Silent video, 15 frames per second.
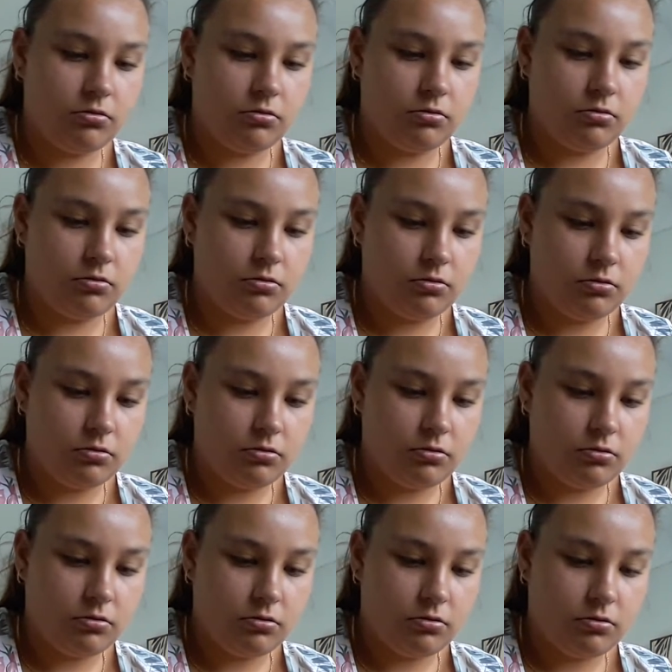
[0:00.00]

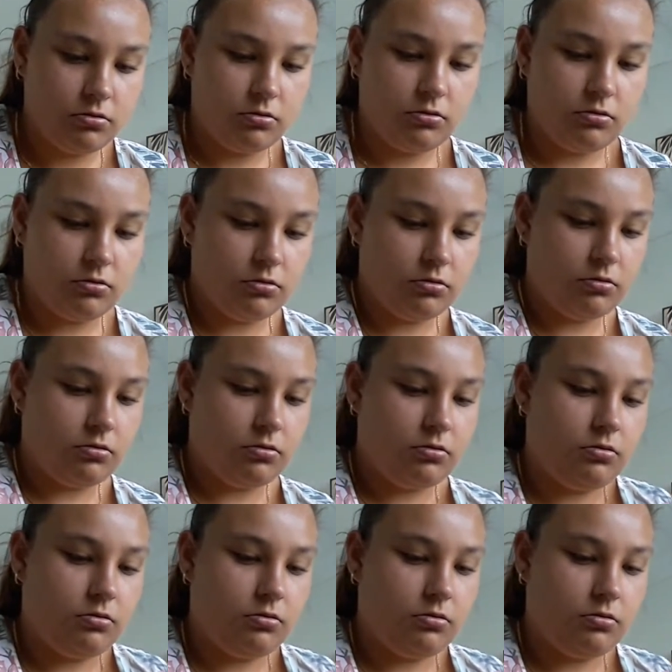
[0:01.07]
No one is speaking in this clip.